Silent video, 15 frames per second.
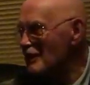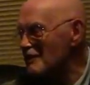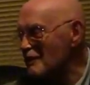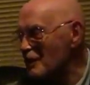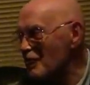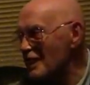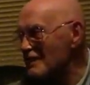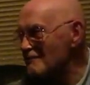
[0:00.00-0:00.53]
actually
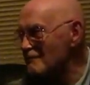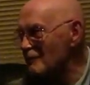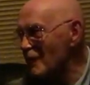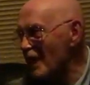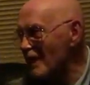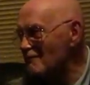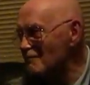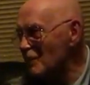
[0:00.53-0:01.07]
know the
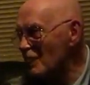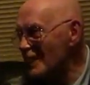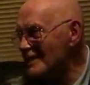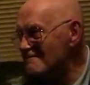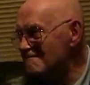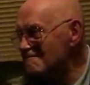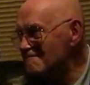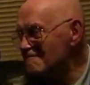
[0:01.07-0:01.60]
singer in
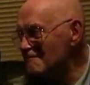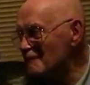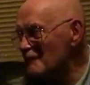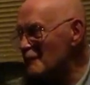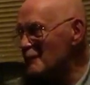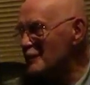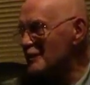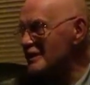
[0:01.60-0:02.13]
question. He's a
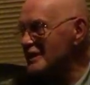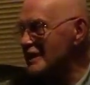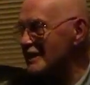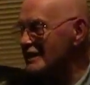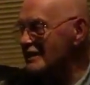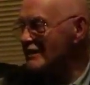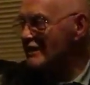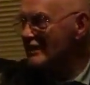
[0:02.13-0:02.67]
friend of mine."
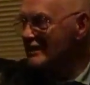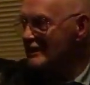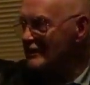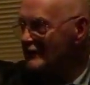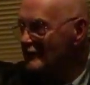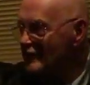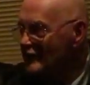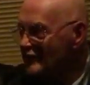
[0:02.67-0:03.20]
Yeah.
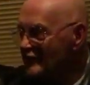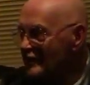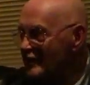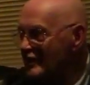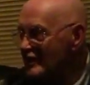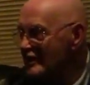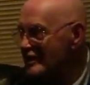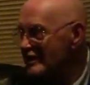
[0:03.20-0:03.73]
So they
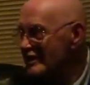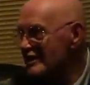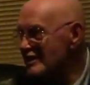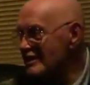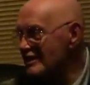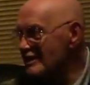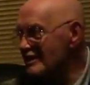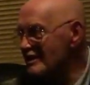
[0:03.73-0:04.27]
thought I was about
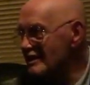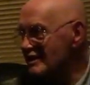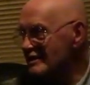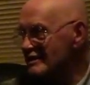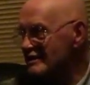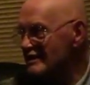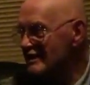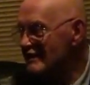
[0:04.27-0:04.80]
to turn up with a big
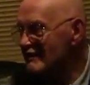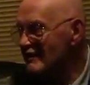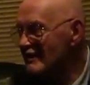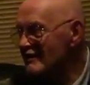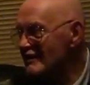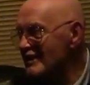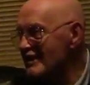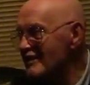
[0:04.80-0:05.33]
gang of Hell's
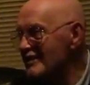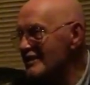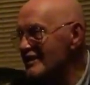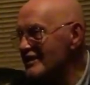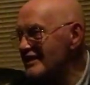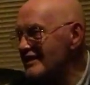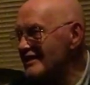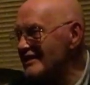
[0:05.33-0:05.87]
Angels,
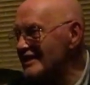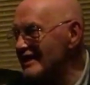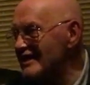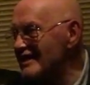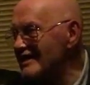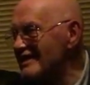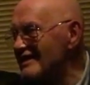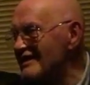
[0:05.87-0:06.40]
and
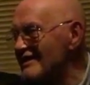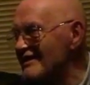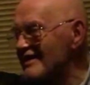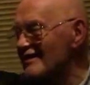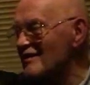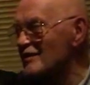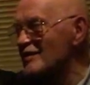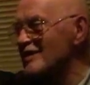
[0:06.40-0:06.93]
it's going to be like
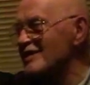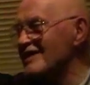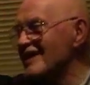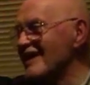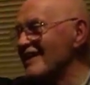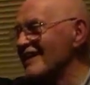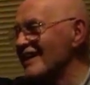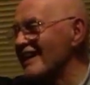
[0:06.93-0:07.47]
the Black
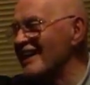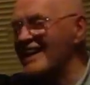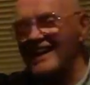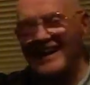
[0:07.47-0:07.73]
Widows riding